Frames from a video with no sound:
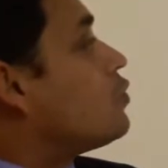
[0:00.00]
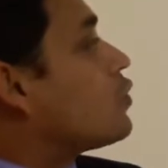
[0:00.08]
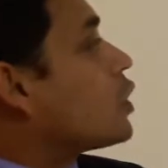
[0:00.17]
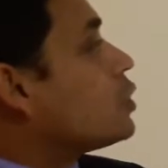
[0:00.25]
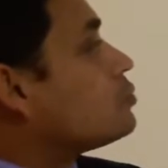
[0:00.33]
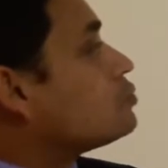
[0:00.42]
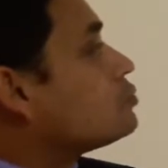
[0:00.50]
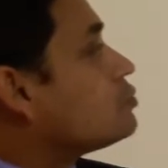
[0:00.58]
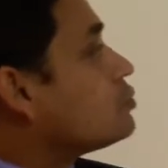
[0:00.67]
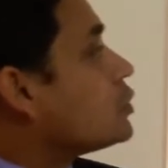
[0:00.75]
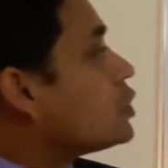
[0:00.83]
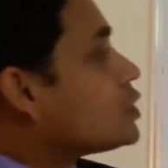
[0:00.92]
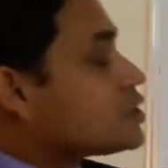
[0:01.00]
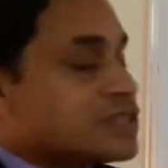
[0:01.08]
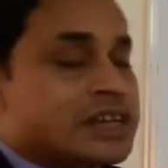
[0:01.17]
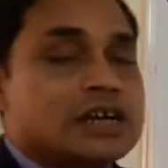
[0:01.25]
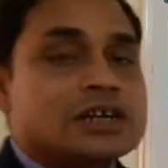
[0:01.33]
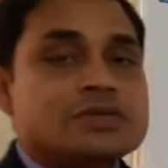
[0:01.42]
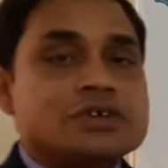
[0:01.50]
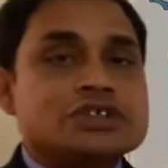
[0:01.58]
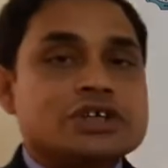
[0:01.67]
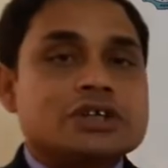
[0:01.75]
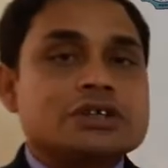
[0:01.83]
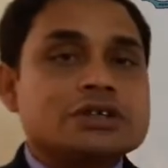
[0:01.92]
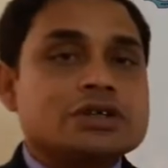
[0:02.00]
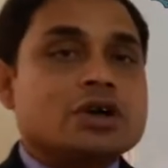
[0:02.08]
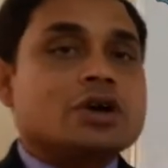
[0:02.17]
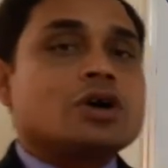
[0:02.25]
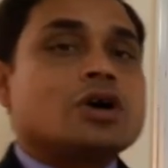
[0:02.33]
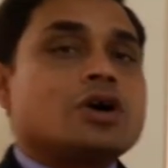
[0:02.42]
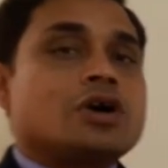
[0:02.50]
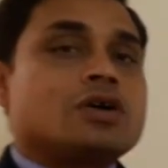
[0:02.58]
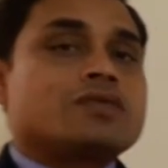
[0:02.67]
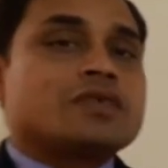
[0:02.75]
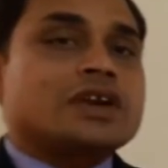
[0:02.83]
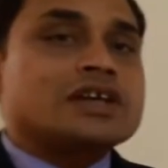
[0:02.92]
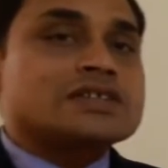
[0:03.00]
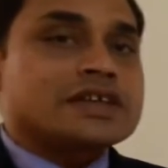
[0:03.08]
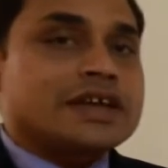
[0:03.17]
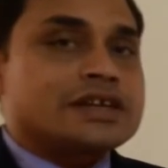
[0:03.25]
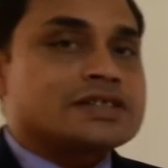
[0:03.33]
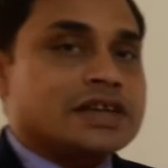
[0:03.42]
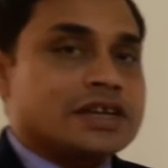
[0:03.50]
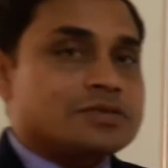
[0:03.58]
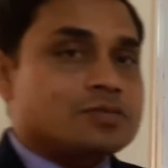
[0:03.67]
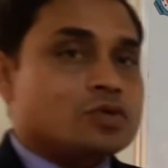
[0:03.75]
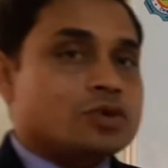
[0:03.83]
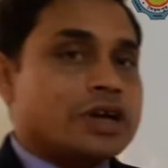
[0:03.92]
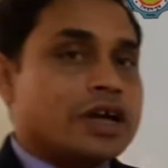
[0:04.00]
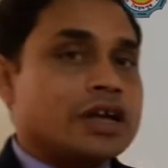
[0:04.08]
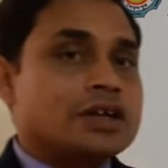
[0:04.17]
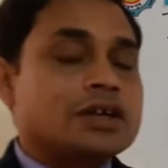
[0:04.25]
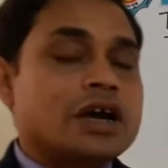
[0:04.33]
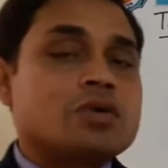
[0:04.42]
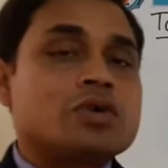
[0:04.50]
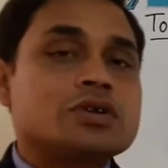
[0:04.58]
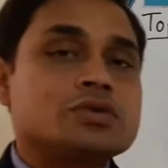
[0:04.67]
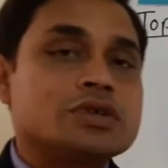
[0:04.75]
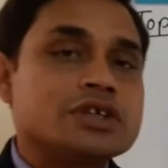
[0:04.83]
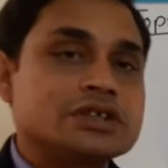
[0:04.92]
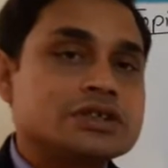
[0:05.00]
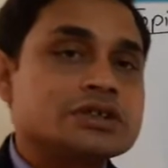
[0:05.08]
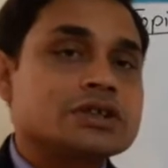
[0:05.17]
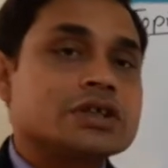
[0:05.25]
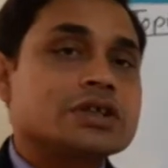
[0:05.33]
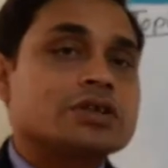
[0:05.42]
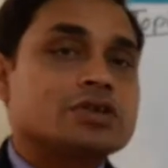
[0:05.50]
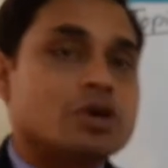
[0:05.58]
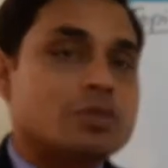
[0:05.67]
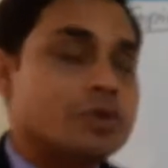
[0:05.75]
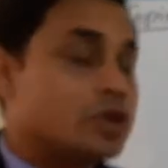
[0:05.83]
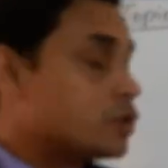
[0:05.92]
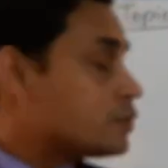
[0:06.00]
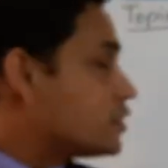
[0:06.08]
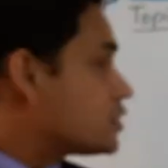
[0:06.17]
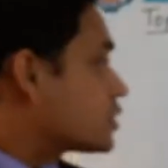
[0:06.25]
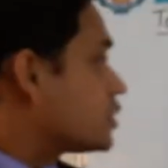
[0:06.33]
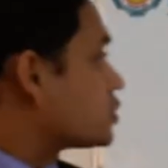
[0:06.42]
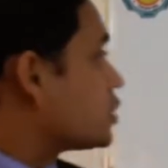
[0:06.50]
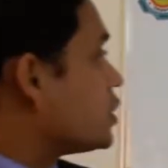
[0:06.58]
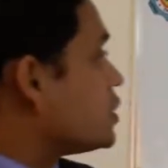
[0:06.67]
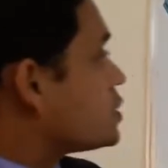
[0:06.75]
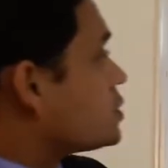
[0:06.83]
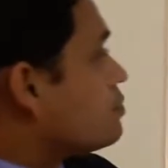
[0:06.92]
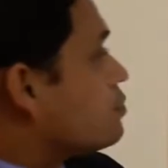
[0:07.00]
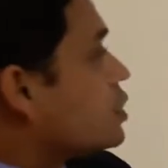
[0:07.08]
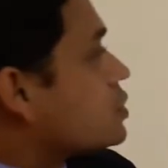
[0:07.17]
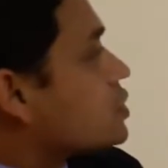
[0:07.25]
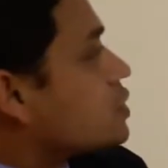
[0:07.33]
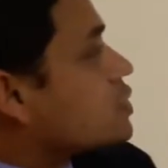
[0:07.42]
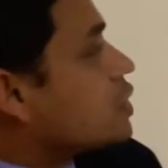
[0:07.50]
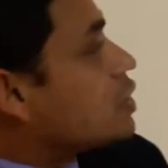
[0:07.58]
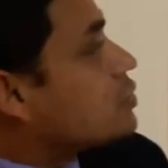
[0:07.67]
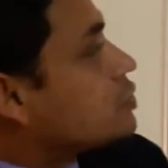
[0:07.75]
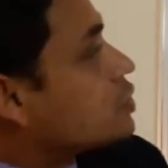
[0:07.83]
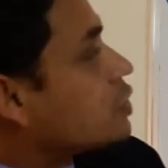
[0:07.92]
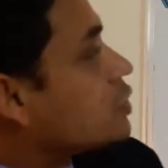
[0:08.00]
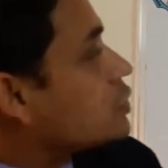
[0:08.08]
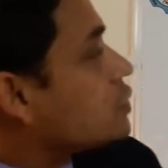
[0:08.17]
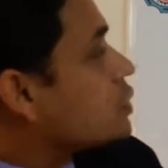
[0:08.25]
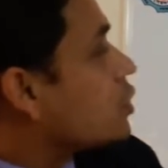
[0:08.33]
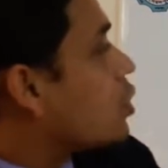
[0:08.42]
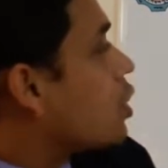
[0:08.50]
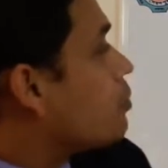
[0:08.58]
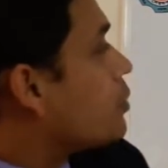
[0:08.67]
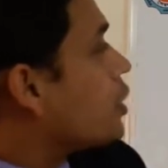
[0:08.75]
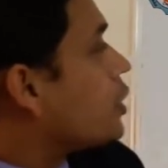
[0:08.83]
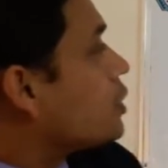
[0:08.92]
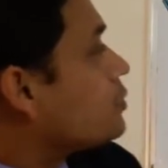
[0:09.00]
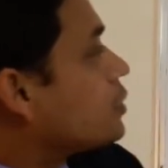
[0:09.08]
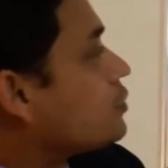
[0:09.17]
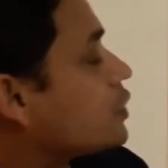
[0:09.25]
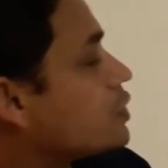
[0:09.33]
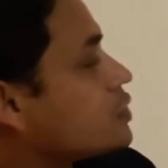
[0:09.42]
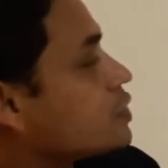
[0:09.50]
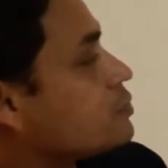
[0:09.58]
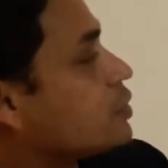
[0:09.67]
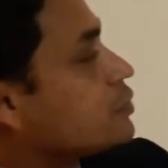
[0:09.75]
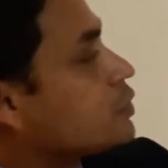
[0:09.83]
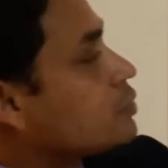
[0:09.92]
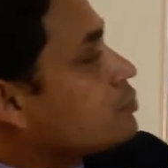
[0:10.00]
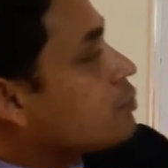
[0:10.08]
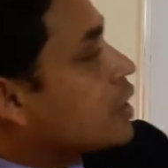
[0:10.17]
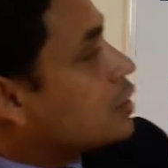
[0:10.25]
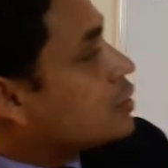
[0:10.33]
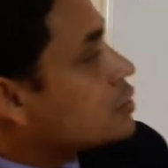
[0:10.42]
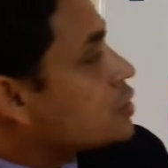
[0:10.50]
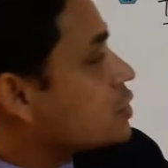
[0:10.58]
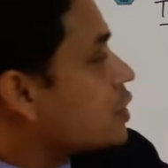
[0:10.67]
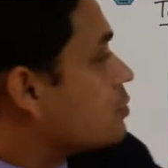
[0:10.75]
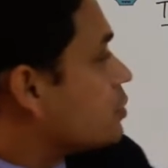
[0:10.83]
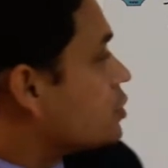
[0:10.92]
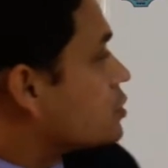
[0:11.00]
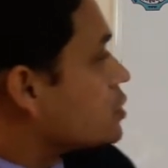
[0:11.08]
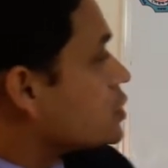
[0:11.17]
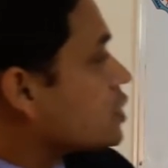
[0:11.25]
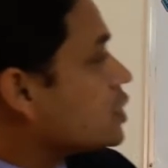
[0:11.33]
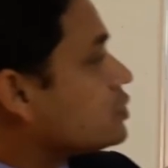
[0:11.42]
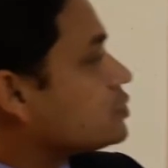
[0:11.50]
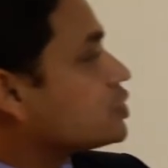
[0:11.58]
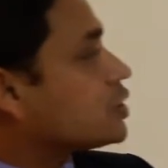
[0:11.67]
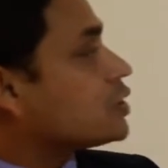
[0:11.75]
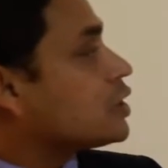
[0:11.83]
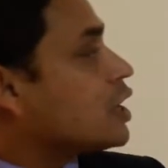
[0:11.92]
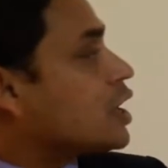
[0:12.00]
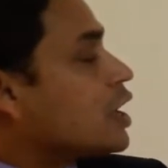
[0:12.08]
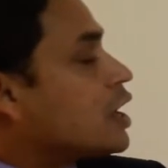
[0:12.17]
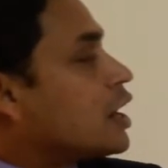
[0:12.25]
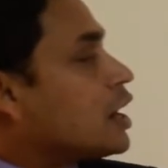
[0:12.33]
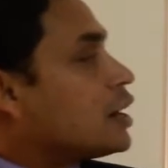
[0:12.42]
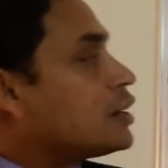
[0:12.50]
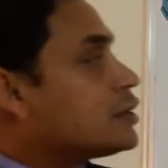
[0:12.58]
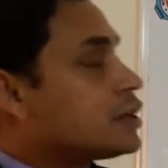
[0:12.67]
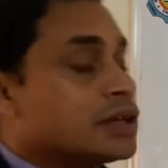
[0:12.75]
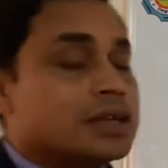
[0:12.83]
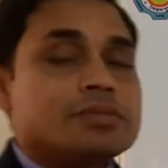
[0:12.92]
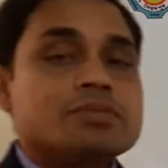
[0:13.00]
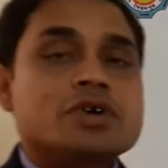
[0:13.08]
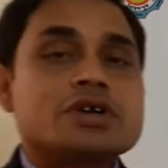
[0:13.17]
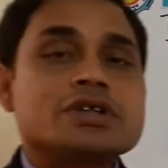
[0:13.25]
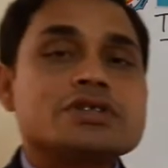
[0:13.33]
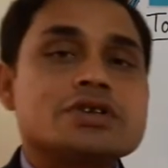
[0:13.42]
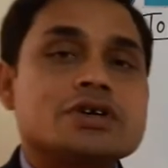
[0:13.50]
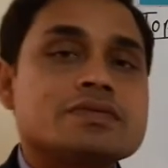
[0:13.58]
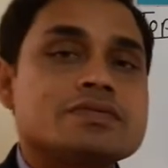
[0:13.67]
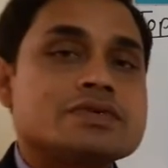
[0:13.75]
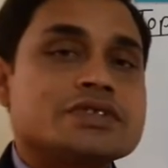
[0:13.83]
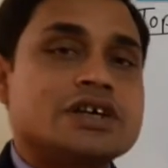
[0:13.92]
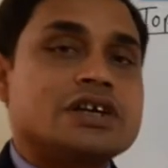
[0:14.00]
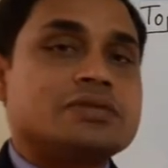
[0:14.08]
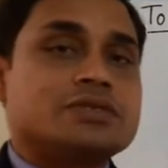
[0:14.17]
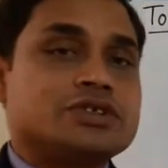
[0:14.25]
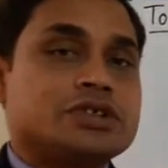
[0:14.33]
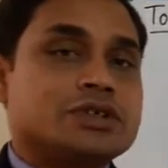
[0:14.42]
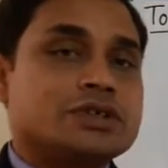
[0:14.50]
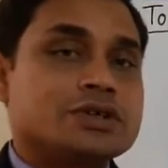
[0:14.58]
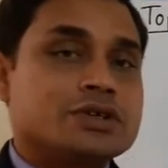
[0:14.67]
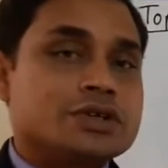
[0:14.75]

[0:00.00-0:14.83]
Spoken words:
from cell division of class 8 science book, and our today's topic of discussion is meiosis cell division, comparative differences between mitosis and meiosis cell division, and the importance of cell division.